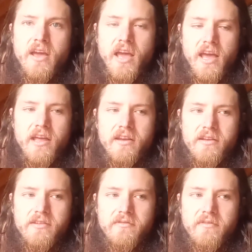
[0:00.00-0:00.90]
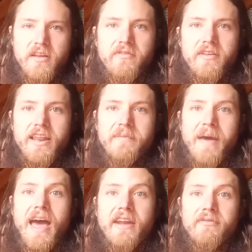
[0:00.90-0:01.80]
and in feeling
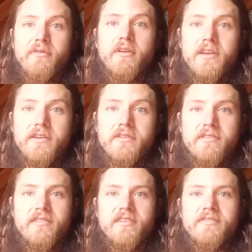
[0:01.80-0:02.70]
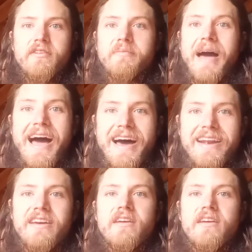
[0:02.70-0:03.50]
bad for you, you start to feel bad.